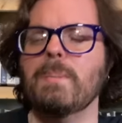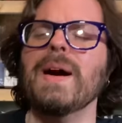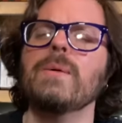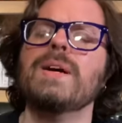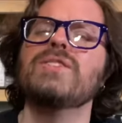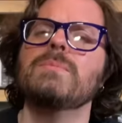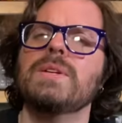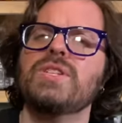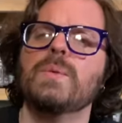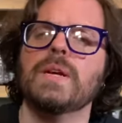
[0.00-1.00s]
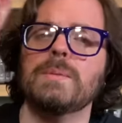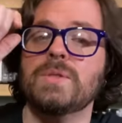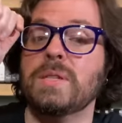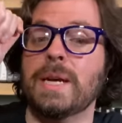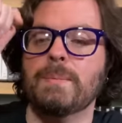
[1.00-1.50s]
By the way, I should mention when it comes
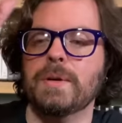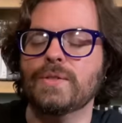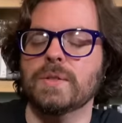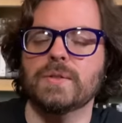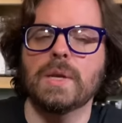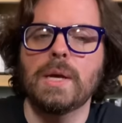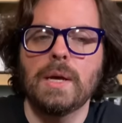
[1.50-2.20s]
to Dan Persons